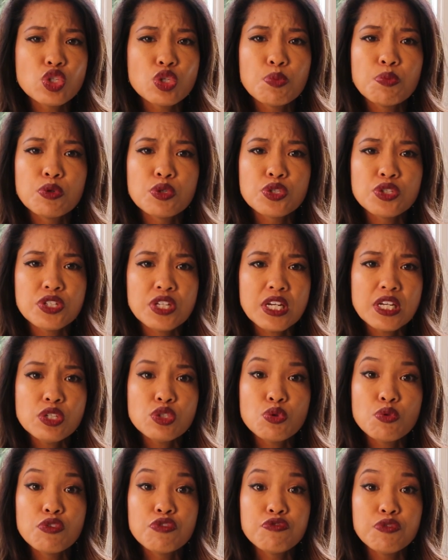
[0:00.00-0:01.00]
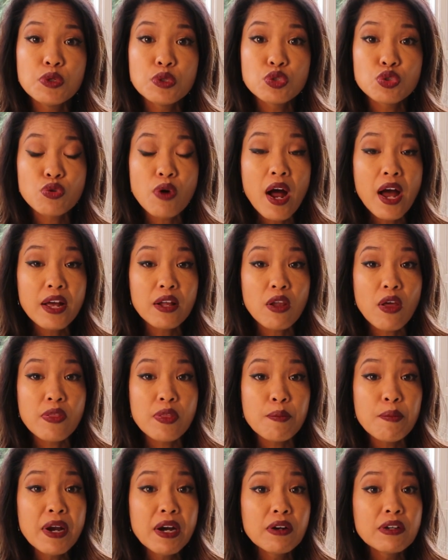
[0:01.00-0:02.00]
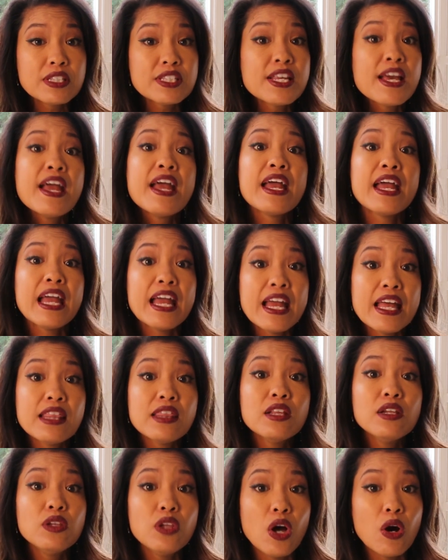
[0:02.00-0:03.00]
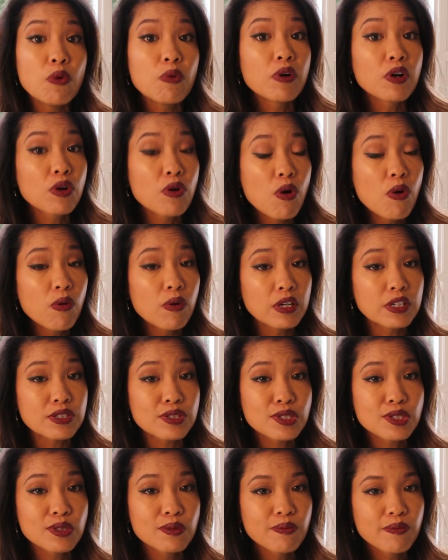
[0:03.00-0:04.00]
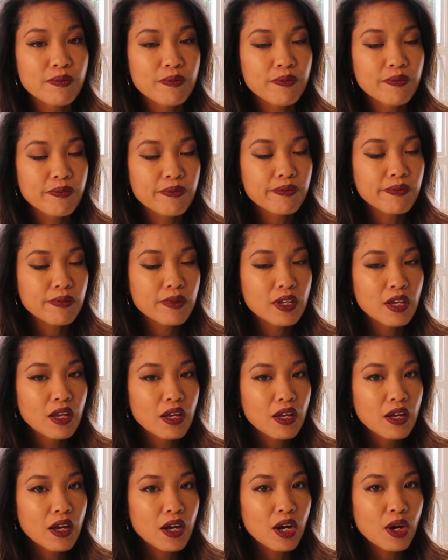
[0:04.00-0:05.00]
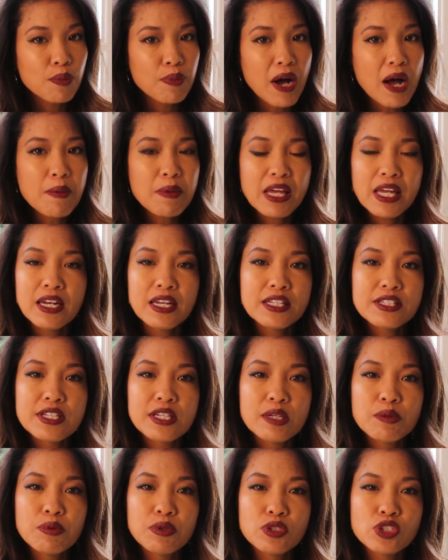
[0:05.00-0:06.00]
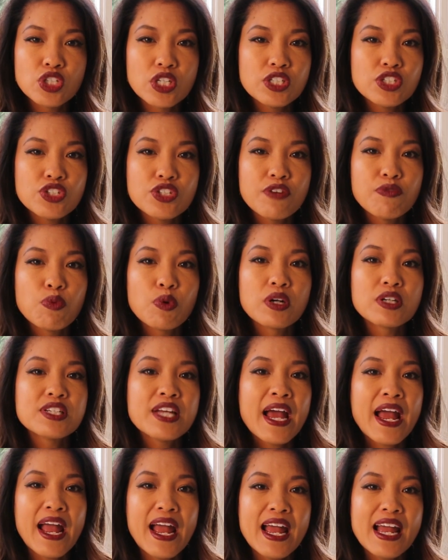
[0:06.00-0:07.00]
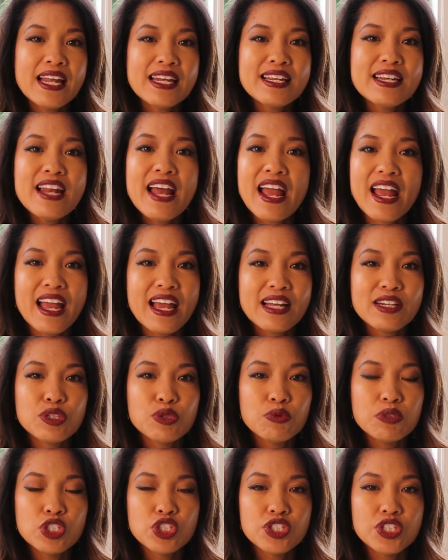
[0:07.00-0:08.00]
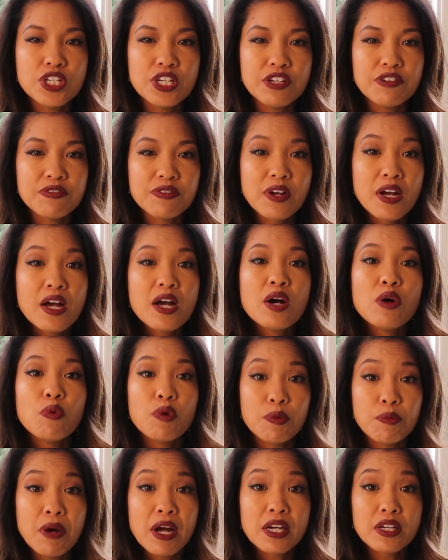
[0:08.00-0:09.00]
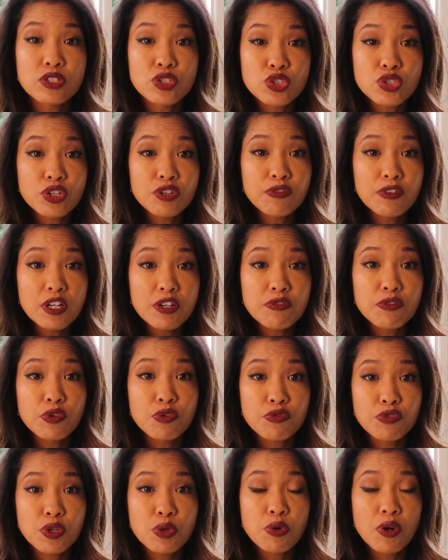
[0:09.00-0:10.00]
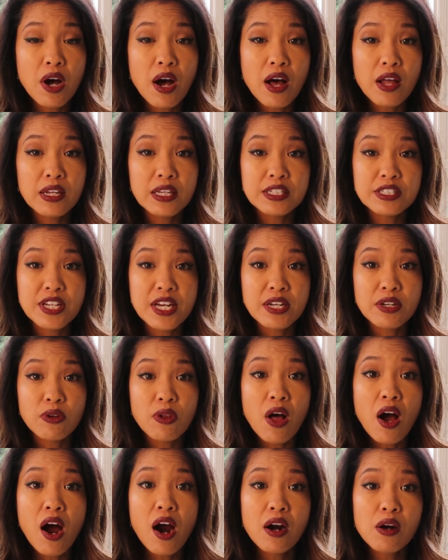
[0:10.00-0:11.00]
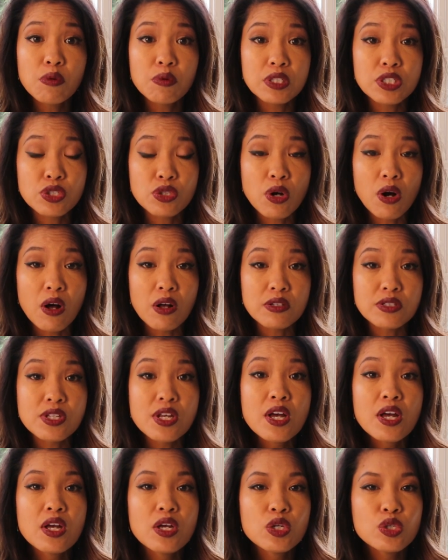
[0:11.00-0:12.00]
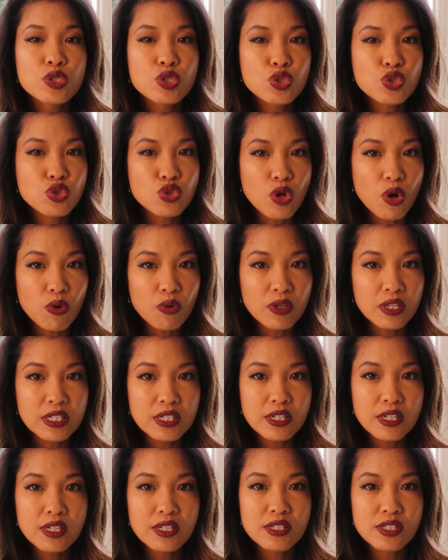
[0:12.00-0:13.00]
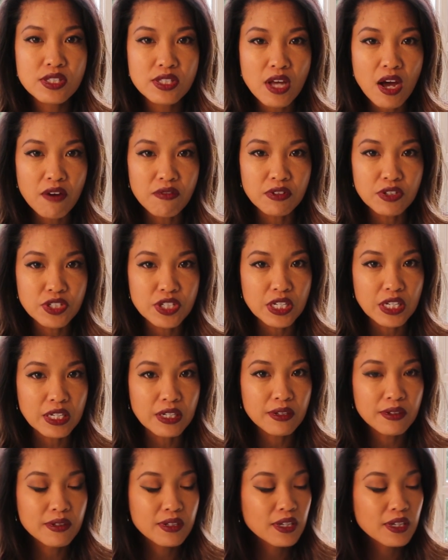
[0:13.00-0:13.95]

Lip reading: to proceed to a full trial on the merits in the lower courts. Obama and his liberal judges have worked hand in hand to achieve what my conservative review colleague Daniel Horowitz calls stolen sovereignty.